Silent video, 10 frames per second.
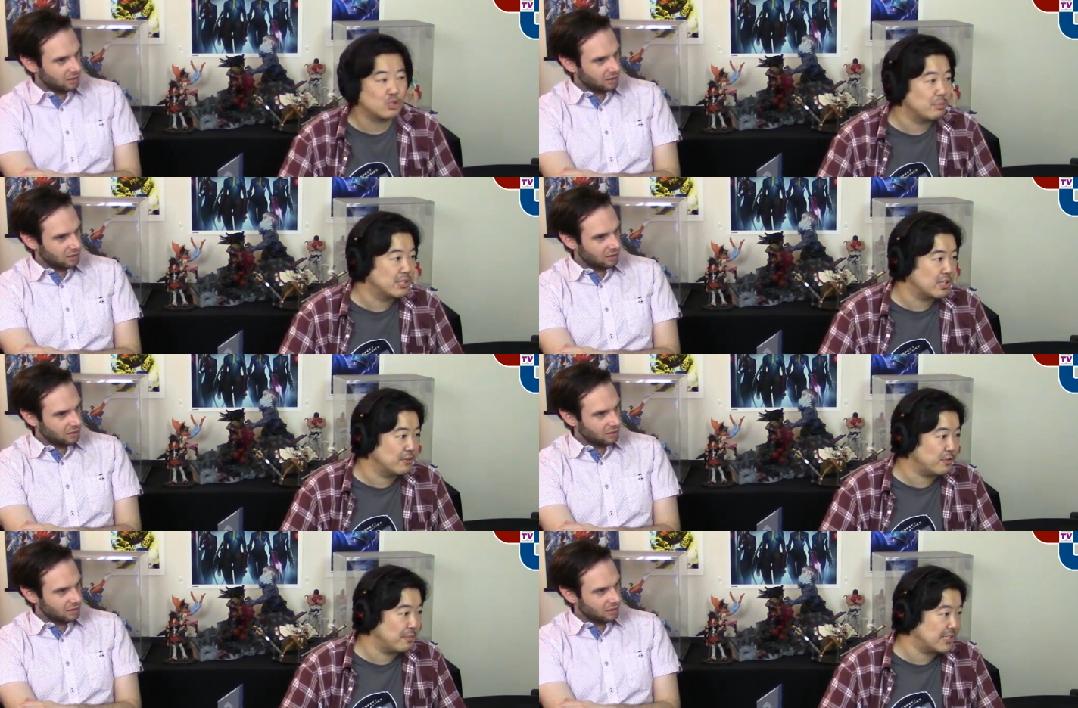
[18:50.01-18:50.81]
Speaker 1: so much
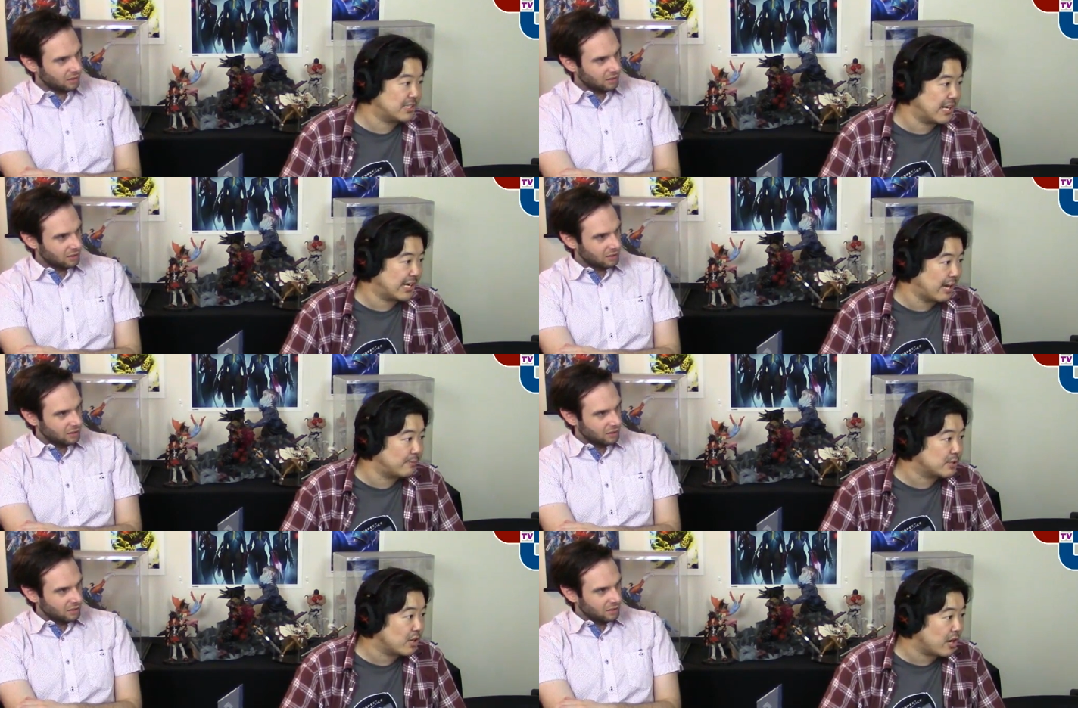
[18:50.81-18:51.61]
information at
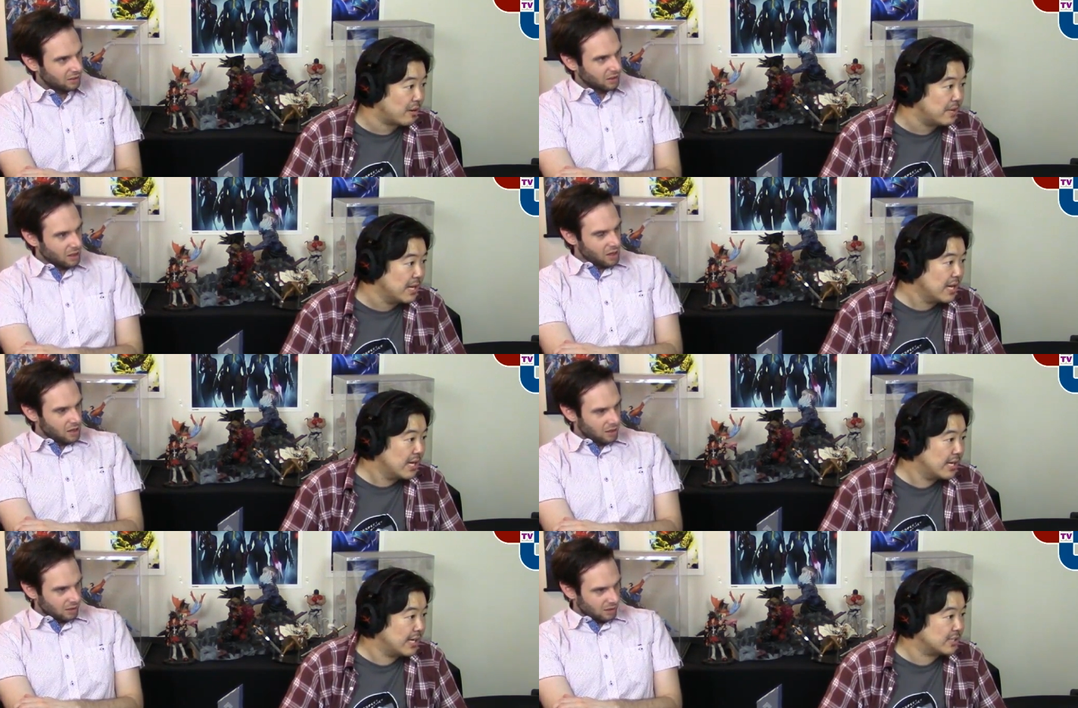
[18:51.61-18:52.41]
Gamescom,
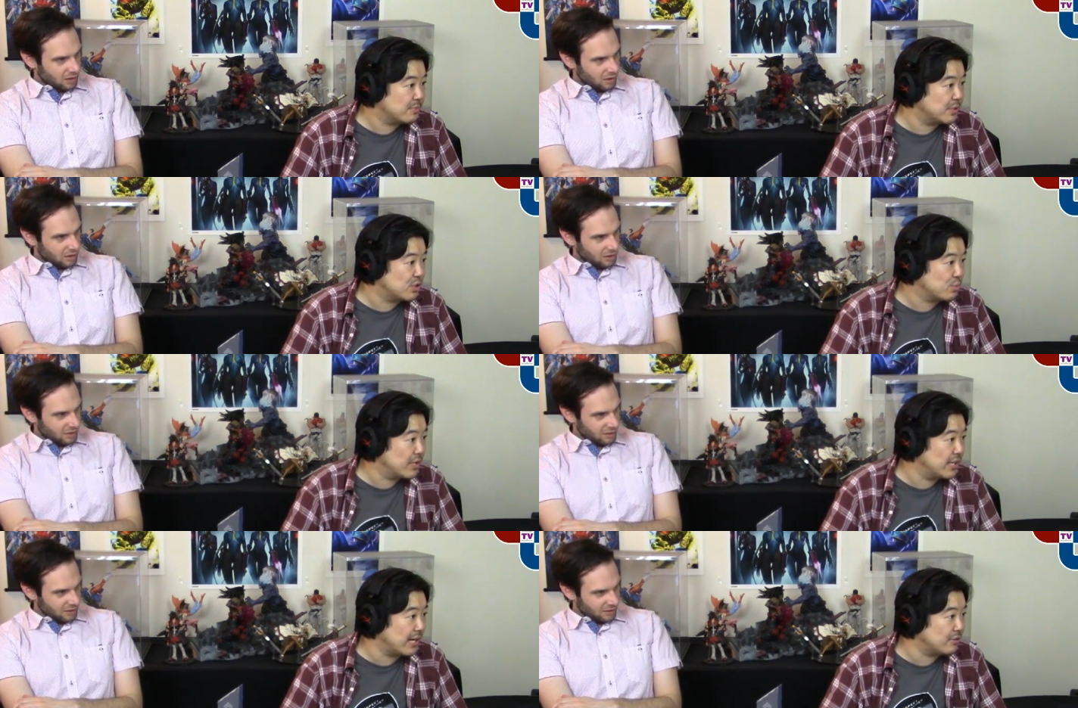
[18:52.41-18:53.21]
he has been
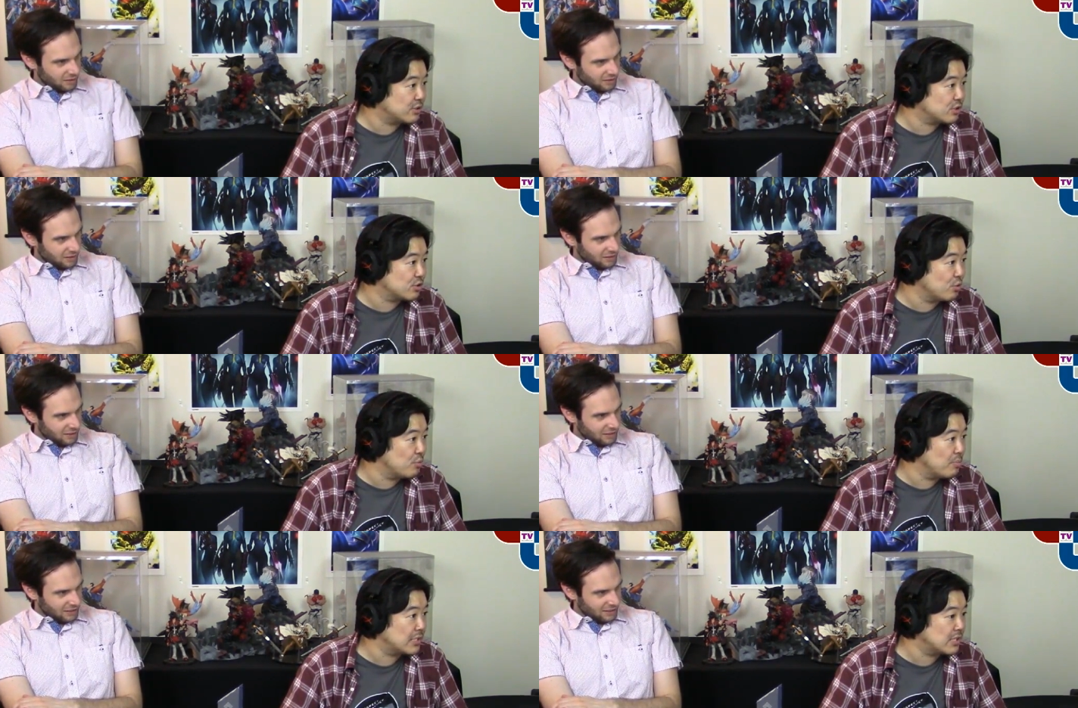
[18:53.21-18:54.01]
tweeting out so
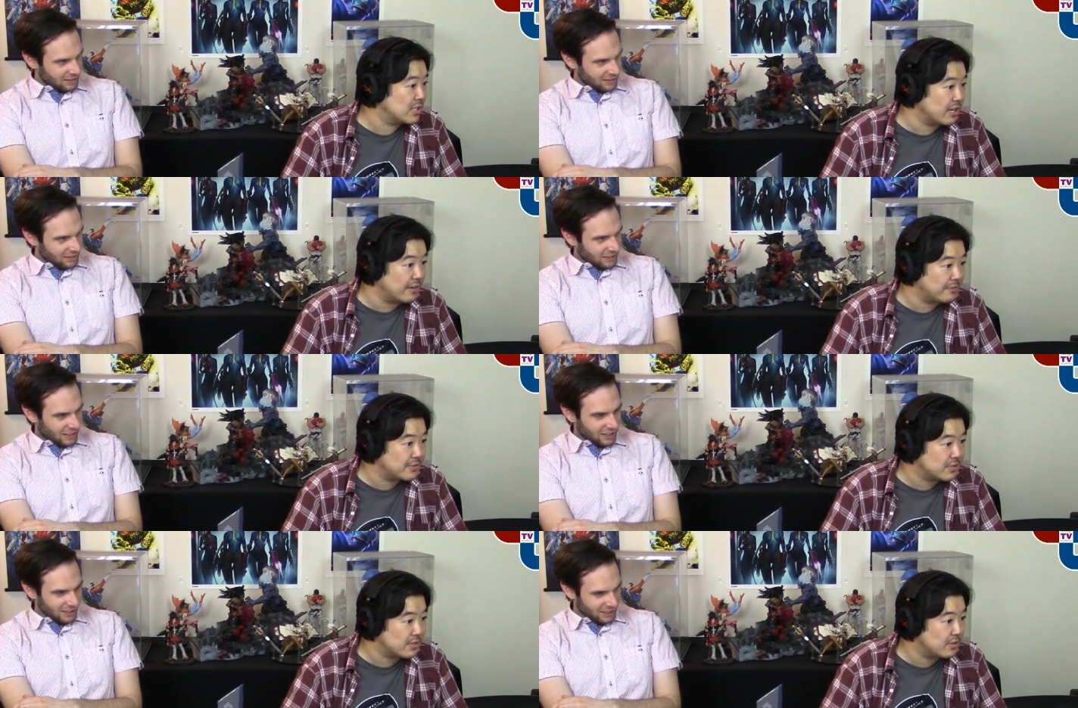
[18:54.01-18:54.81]
much stuff.
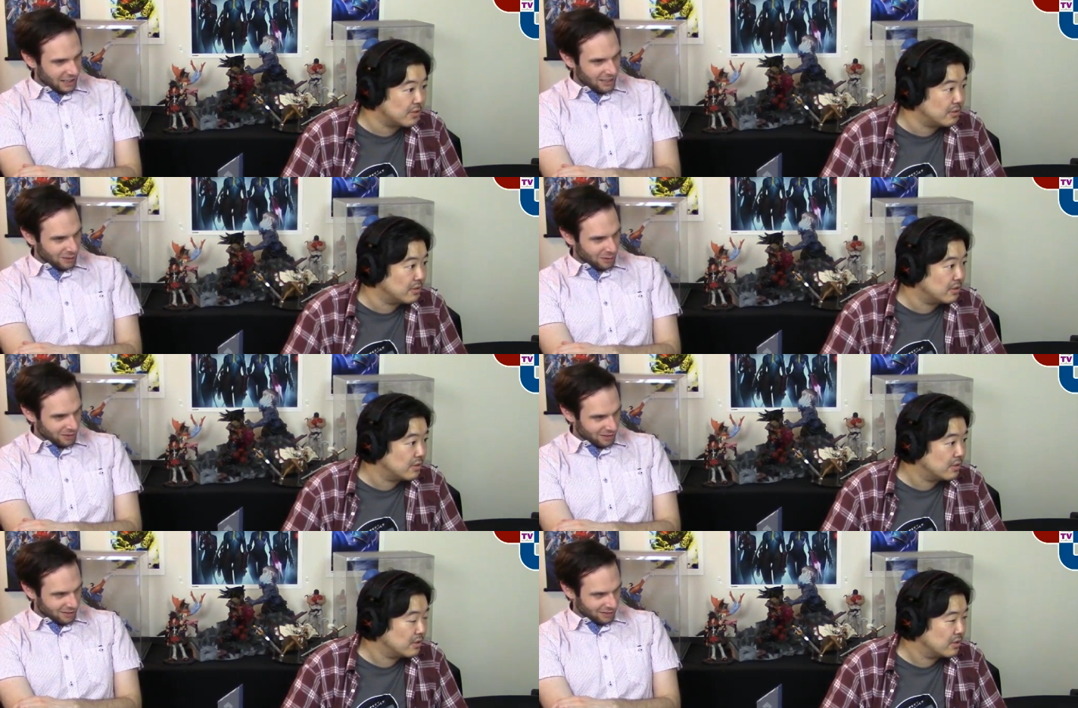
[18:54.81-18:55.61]
Speaker 2: He, so. That dude
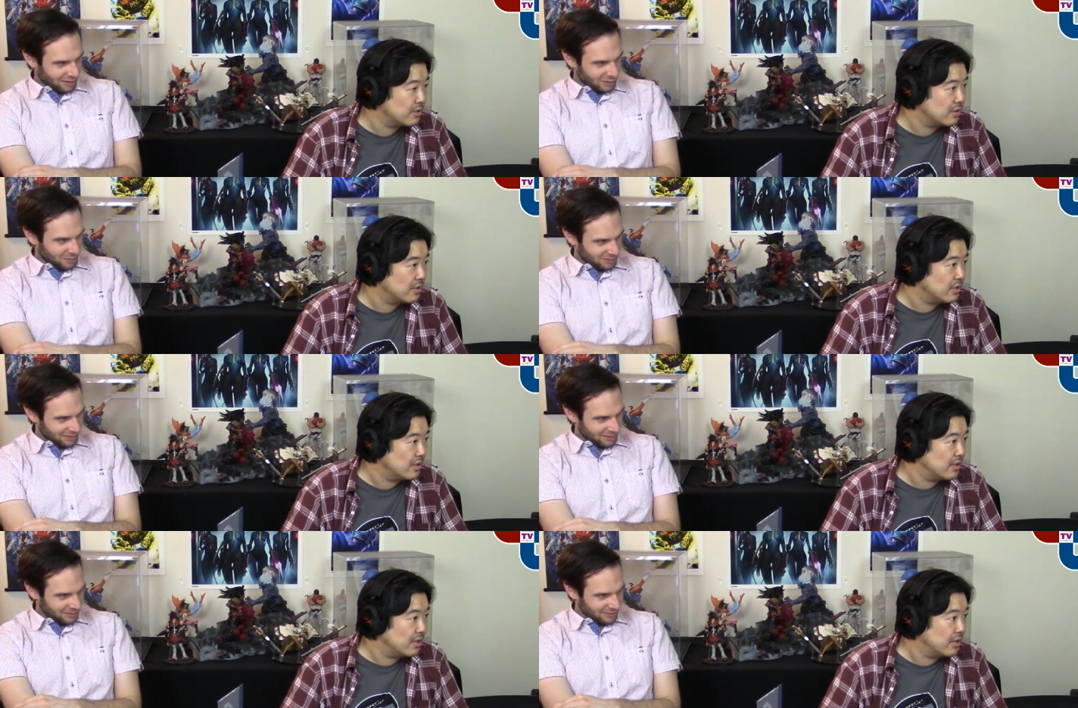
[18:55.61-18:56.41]
is uh,
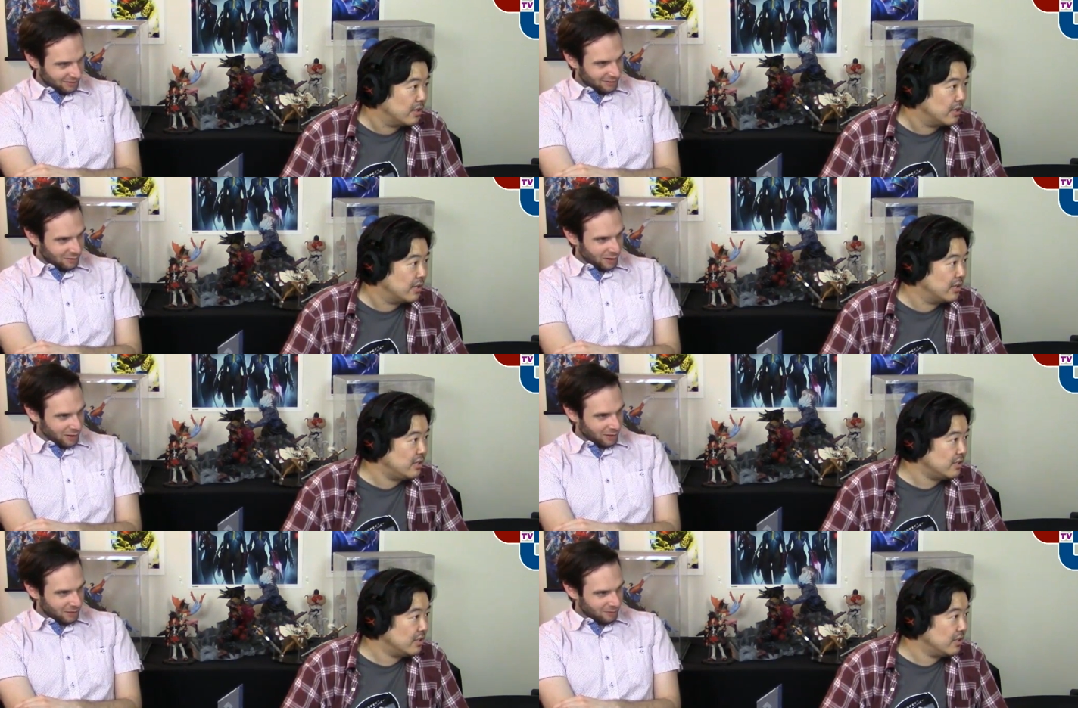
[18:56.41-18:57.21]

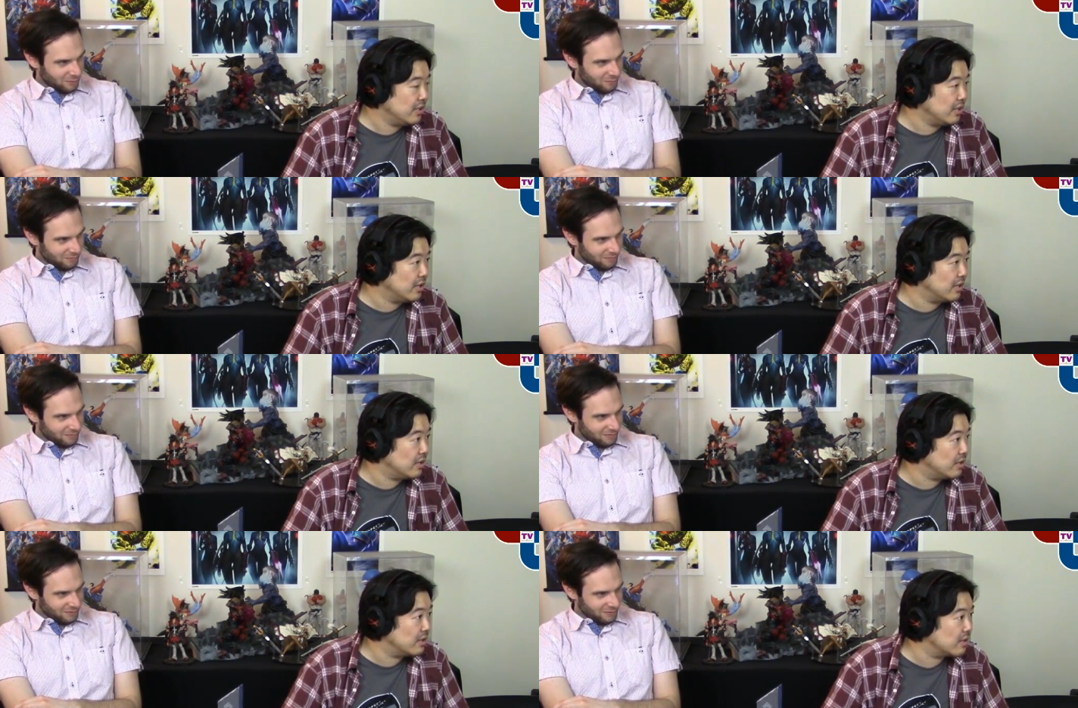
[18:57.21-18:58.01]
very,
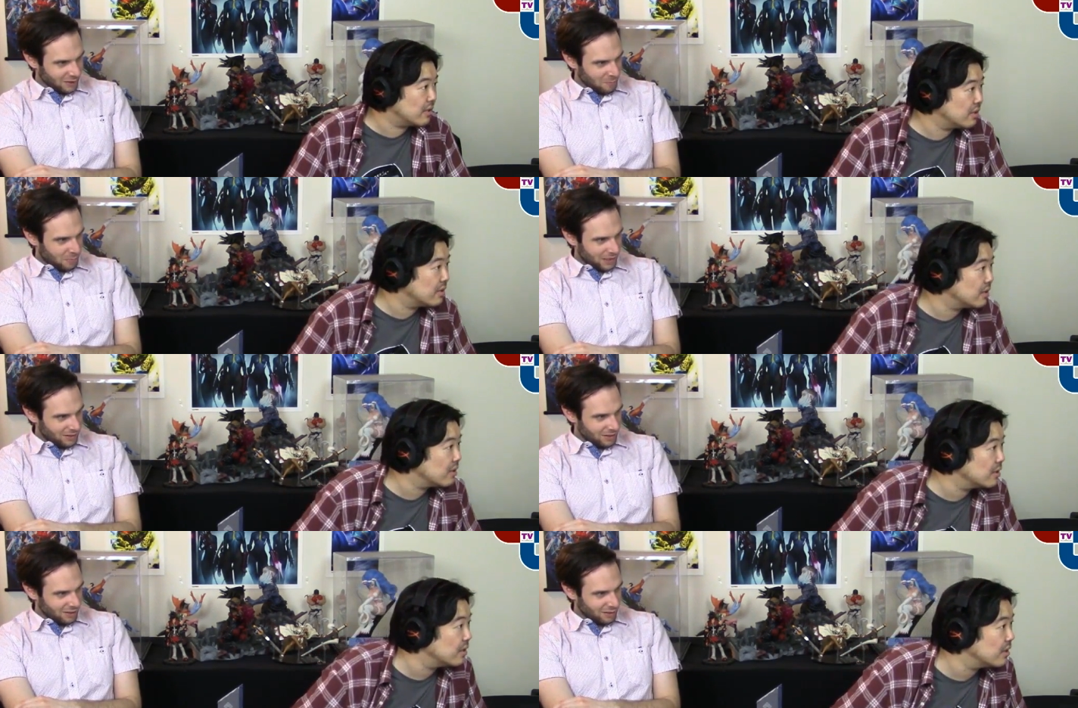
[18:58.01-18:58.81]
very
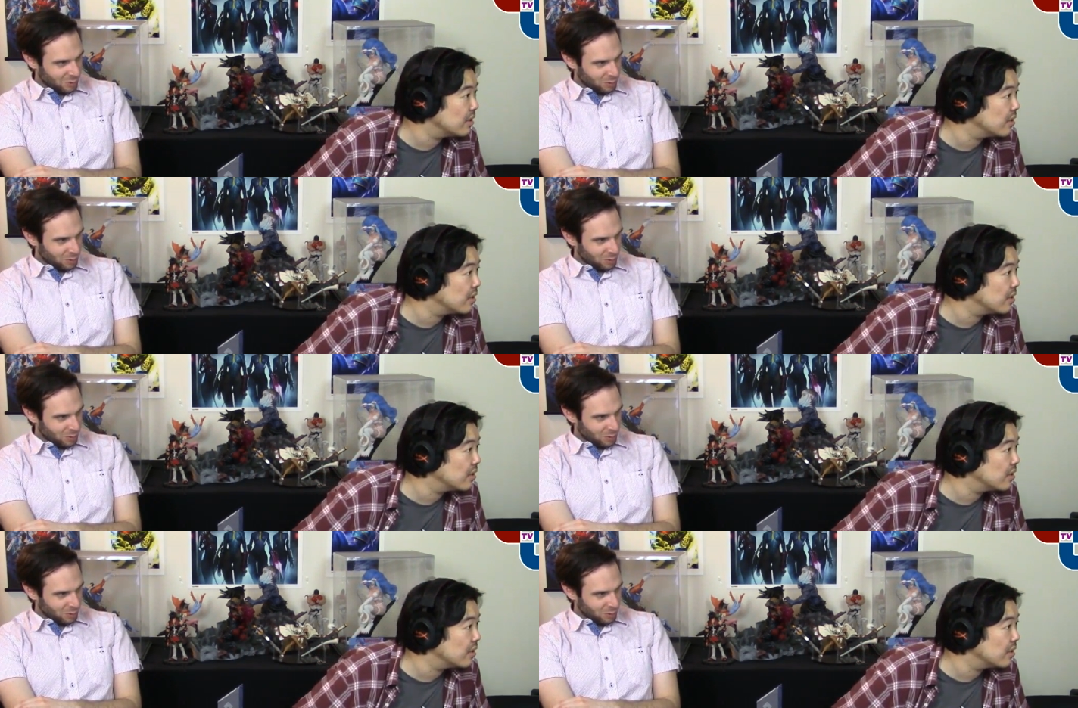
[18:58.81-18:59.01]
busy on the